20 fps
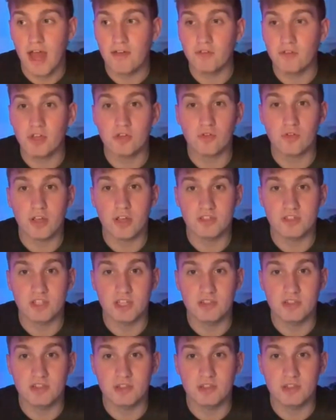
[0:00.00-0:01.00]
Having a great
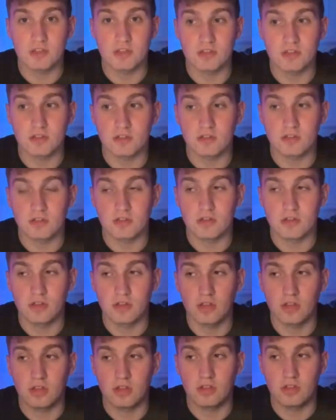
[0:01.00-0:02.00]
season
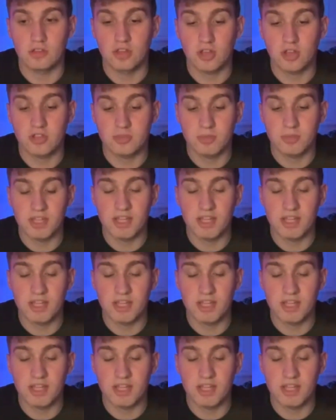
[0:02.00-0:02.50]
doesn't